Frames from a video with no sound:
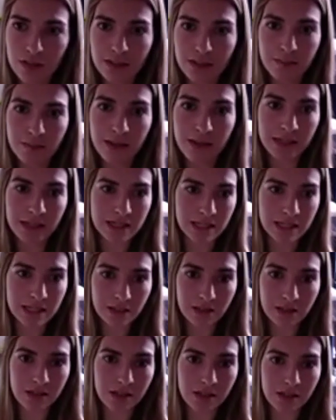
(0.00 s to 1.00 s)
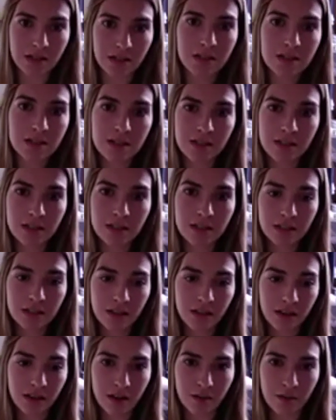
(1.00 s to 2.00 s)
many citizens
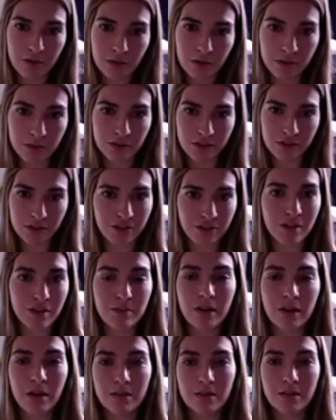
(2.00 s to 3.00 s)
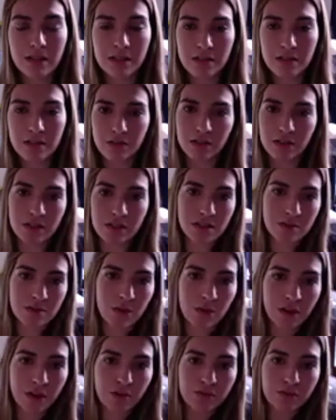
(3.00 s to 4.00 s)
from the general public. So this is
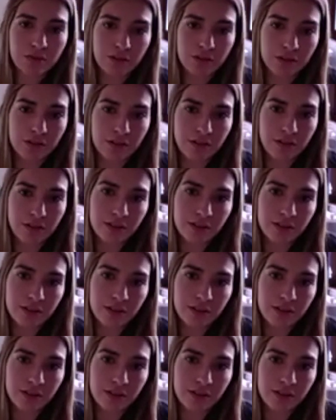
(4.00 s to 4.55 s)
one of the